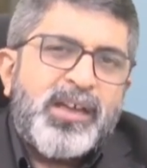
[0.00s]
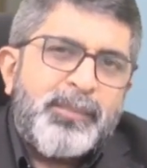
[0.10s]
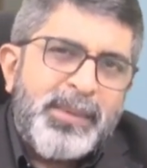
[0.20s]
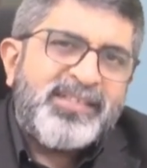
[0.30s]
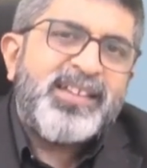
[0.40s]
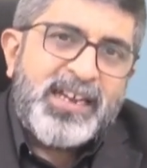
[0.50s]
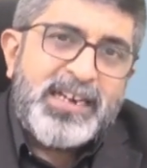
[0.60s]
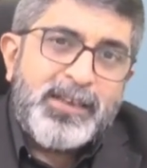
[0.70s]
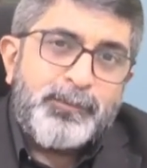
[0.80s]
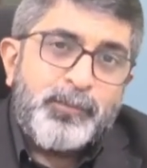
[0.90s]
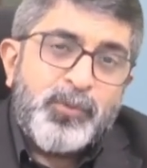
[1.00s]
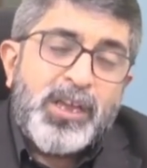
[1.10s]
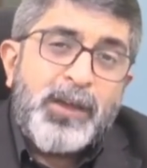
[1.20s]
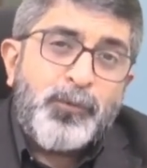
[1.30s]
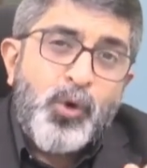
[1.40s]
Basically,
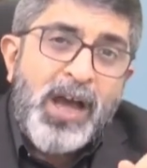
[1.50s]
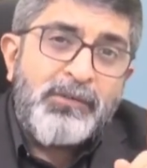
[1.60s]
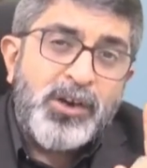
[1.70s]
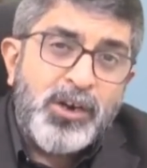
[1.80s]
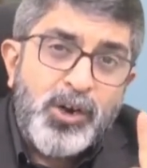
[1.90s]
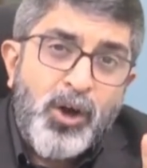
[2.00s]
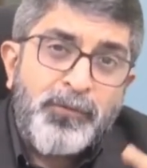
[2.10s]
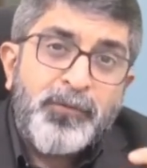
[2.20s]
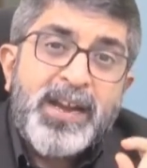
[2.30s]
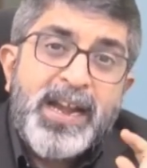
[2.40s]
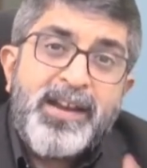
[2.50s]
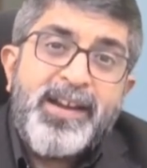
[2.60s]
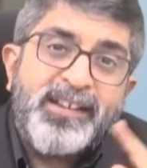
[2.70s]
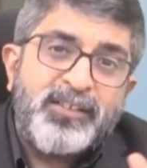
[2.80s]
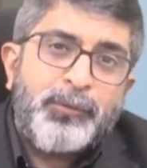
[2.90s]
if you have heard of
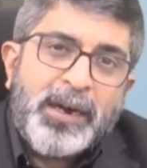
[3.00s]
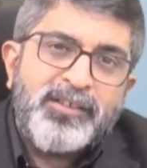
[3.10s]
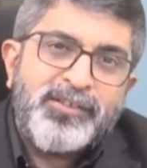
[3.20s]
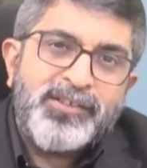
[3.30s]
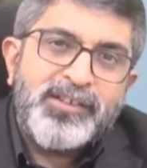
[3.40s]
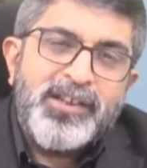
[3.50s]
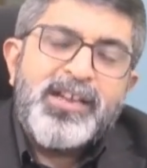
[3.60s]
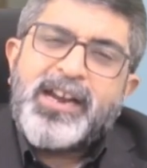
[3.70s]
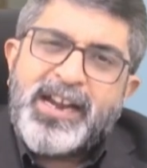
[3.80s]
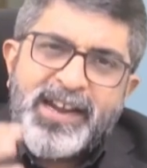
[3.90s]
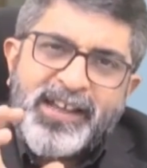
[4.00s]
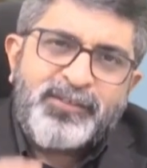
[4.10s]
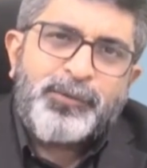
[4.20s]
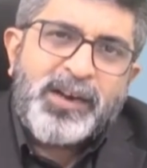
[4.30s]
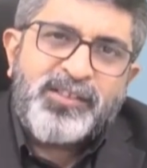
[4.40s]
index funds
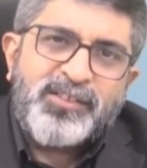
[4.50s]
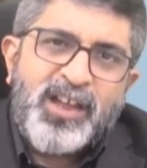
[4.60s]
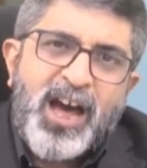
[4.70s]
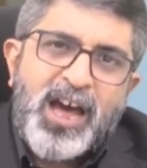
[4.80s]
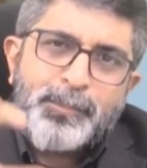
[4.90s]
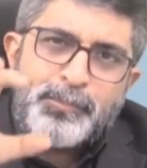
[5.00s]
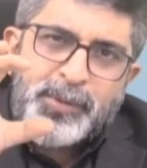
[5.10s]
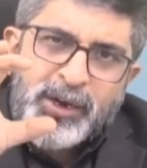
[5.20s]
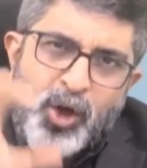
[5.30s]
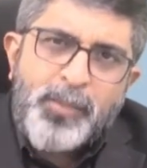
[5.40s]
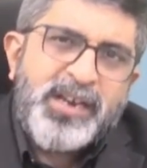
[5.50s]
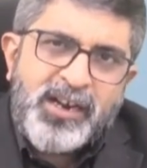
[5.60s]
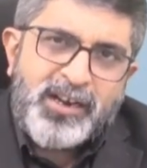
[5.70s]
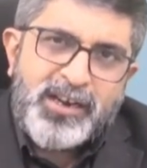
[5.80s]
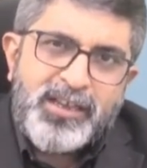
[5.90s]
are
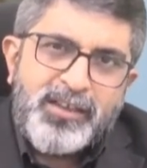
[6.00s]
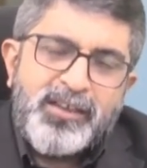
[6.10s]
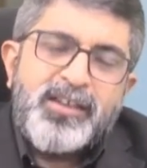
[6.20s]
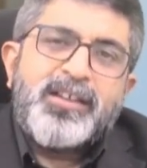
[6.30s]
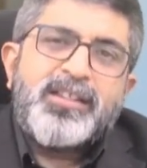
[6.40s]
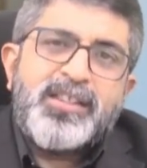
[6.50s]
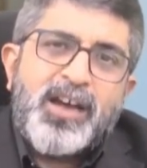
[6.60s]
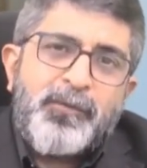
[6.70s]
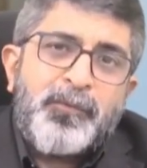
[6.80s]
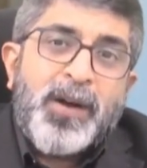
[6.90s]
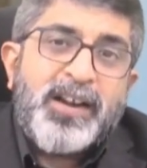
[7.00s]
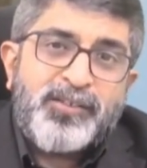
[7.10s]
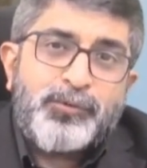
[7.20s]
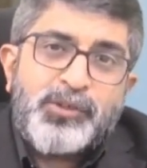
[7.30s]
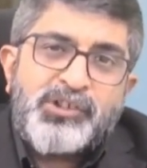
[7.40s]
predominantly the
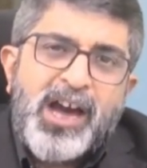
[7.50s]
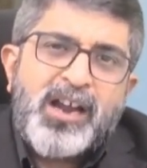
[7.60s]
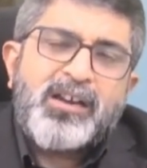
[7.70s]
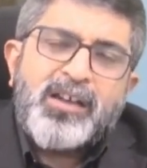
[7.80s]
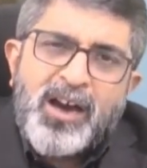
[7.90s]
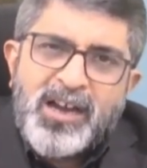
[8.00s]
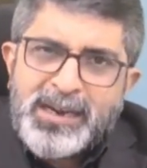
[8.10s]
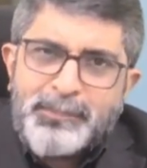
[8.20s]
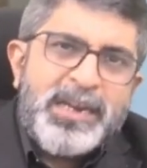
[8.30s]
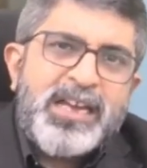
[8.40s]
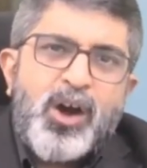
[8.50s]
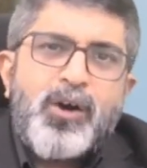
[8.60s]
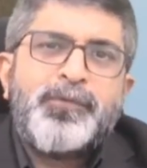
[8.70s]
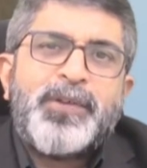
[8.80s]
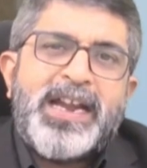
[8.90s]
funds which are a replica
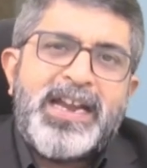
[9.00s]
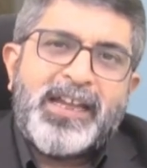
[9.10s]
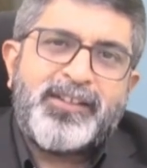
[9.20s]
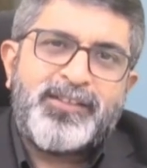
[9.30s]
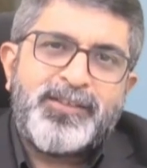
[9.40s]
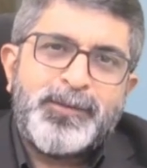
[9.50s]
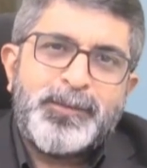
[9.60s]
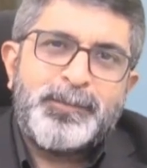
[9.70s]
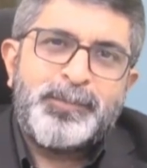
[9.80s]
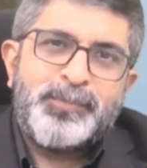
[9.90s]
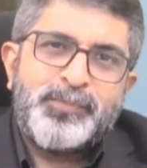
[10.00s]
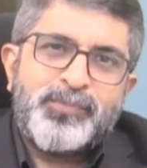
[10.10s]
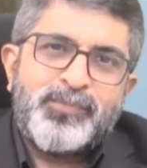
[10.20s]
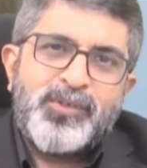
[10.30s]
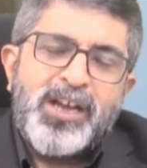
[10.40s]
of index.
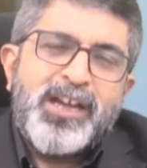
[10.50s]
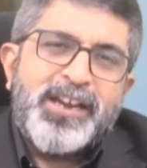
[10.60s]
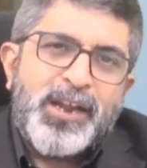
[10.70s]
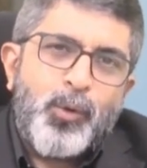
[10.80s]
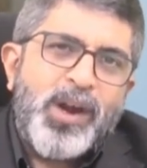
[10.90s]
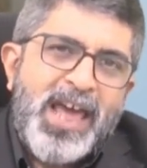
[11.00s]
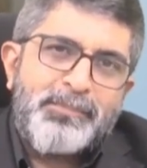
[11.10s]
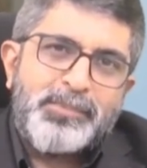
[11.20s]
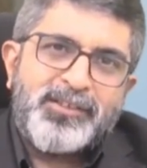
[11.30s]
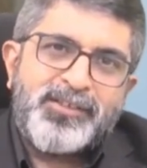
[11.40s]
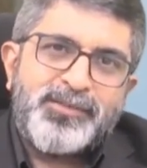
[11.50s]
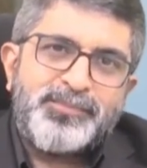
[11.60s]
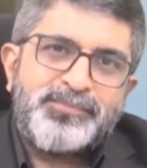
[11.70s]
Now what happens?